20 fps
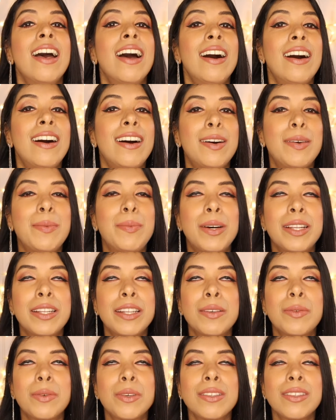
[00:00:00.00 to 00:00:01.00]
But
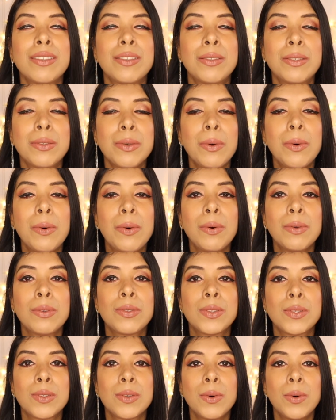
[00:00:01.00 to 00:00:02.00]
it was
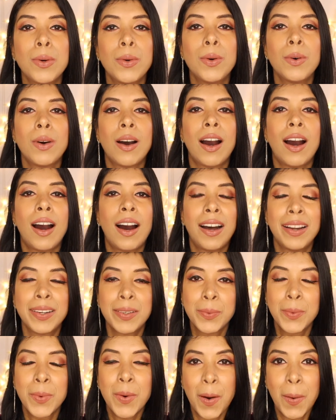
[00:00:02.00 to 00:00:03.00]
so
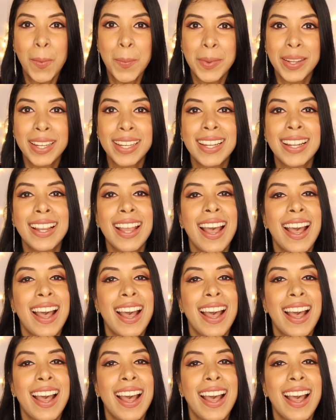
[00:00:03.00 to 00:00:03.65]
heartwarming